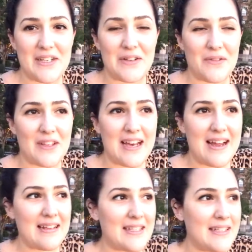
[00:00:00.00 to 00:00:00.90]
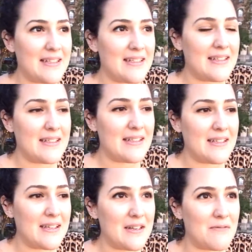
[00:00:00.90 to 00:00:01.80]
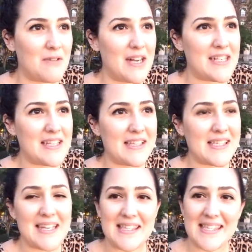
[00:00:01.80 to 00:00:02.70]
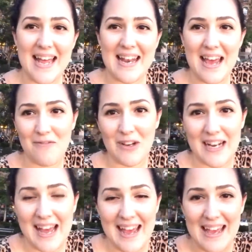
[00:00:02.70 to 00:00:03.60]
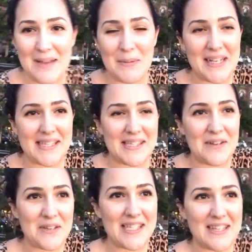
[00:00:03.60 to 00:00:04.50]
tuned for that. Watching the sunset every day because it's always